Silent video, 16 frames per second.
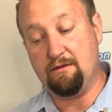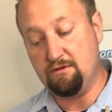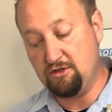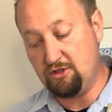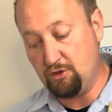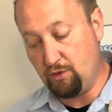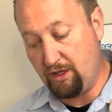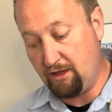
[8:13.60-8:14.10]

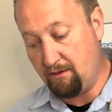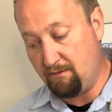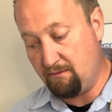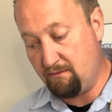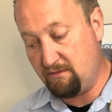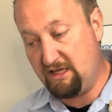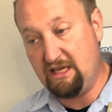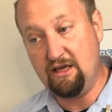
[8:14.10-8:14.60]
doing
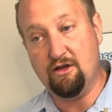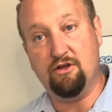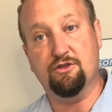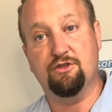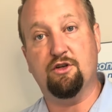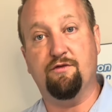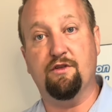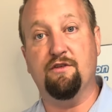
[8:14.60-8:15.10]

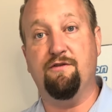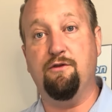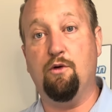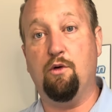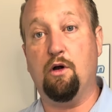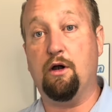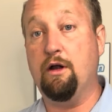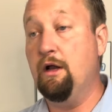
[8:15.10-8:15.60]
kills over the
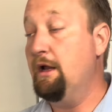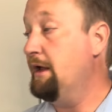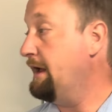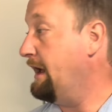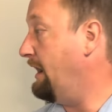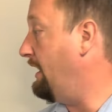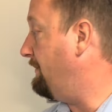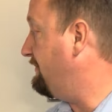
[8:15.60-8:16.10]
floor.
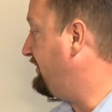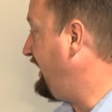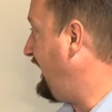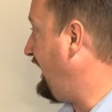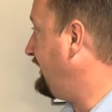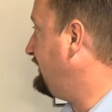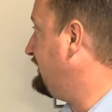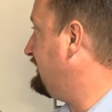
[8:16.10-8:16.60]

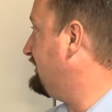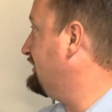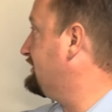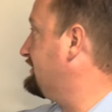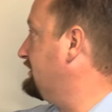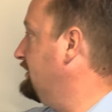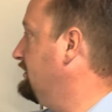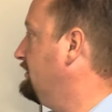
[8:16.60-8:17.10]
That is